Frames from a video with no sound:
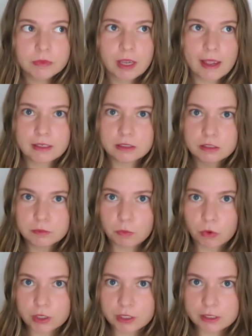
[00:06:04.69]
and it's
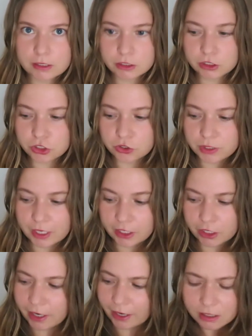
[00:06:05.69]
more easier to get
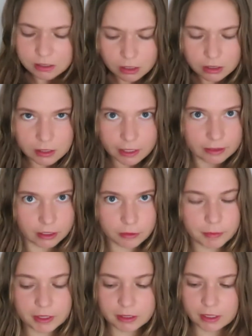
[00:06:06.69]
your hands on, like that are
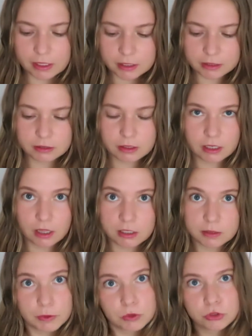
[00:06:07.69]
made in England
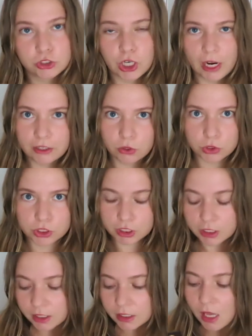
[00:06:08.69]
as opposed to China or
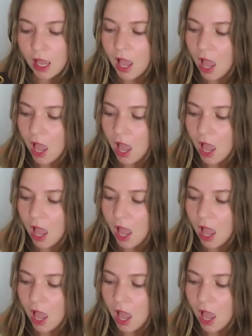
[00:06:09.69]
Turkey.